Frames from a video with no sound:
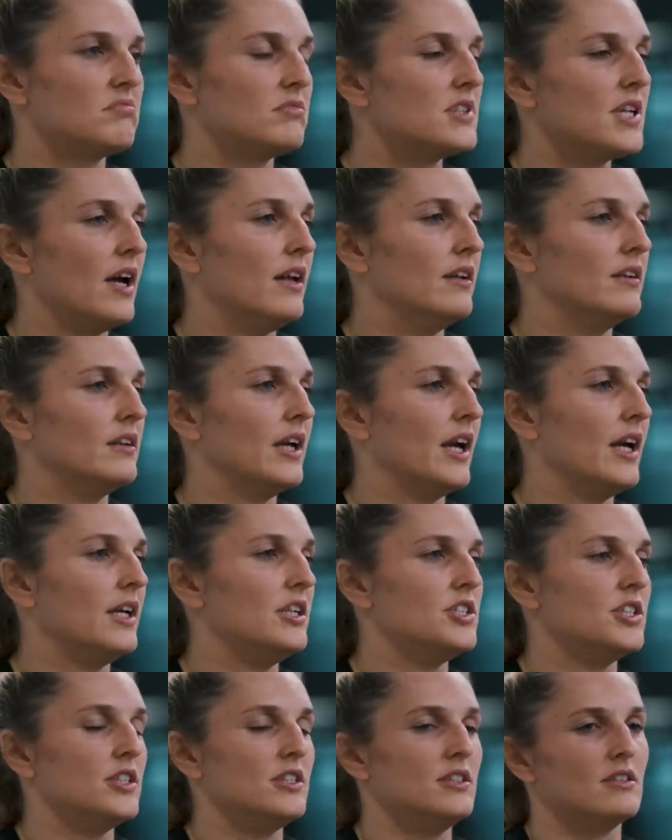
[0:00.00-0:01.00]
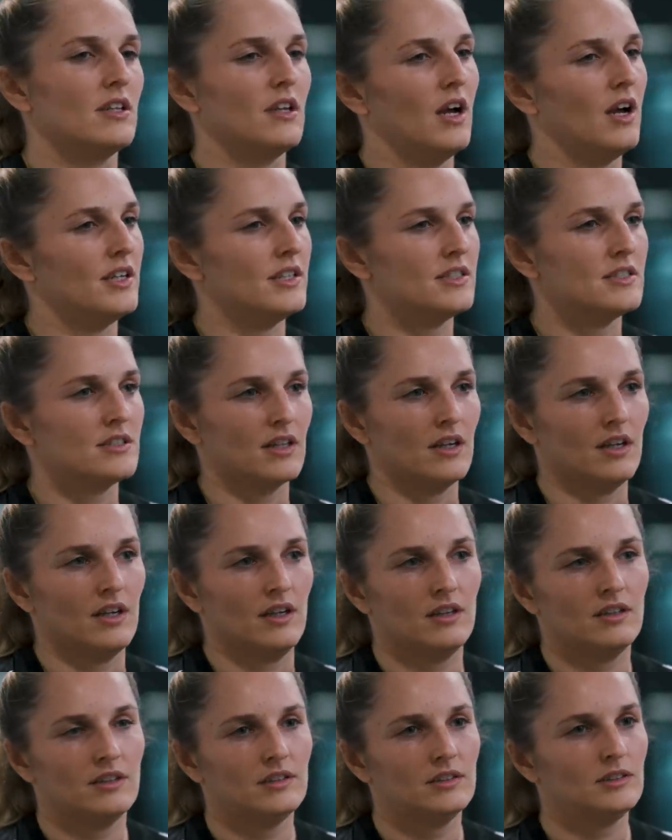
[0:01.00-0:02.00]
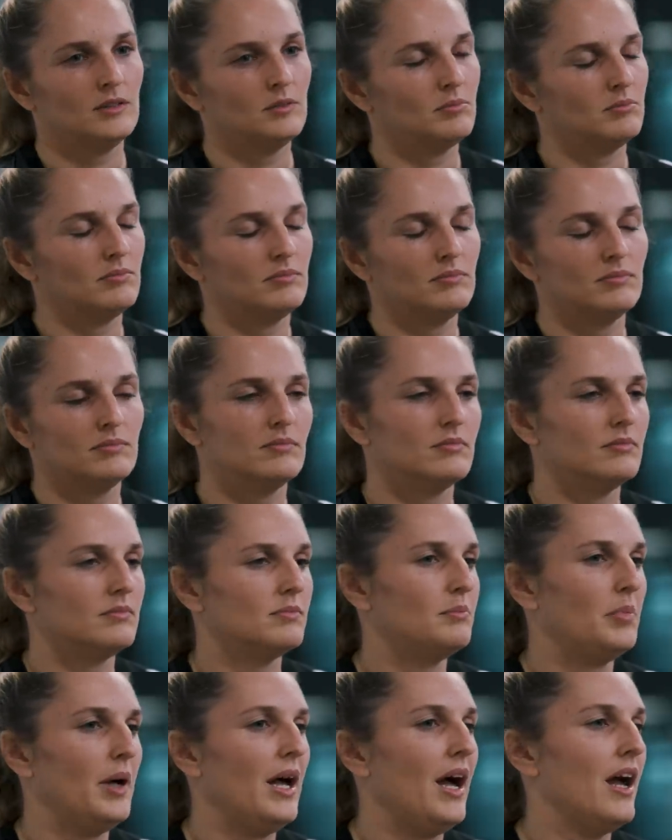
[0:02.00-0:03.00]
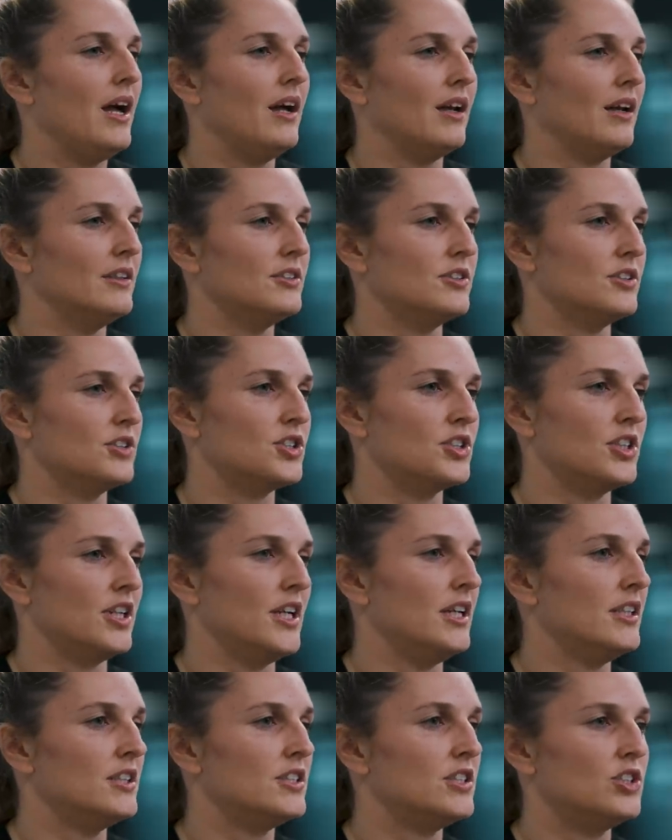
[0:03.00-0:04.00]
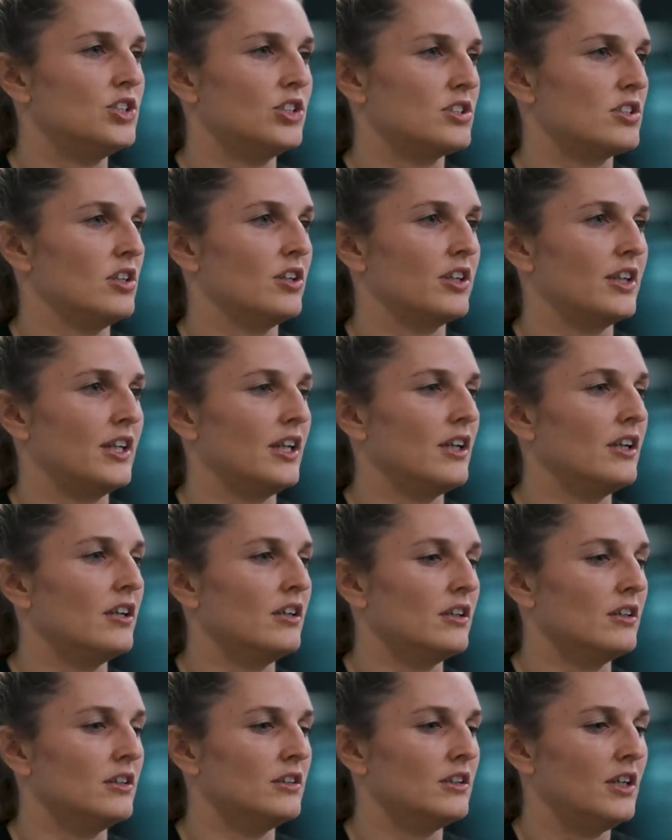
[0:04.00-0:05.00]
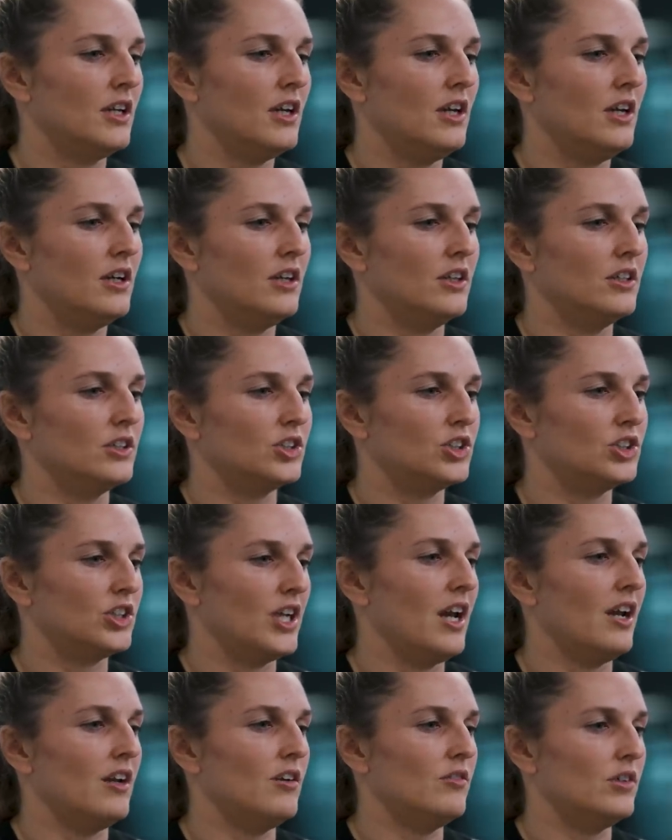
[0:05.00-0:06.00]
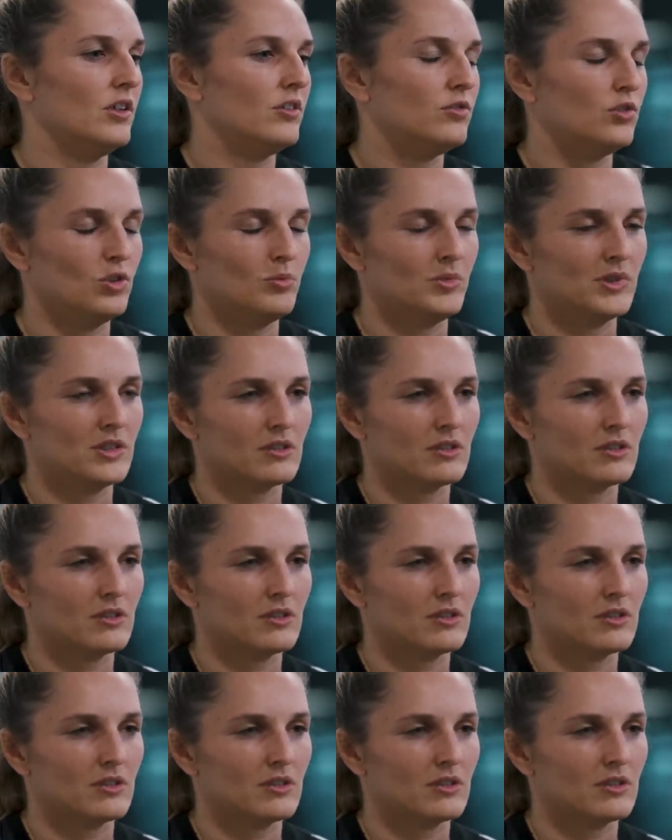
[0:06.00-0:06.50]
10 kgs lighter, pale as a sheet, just looking a shell of her former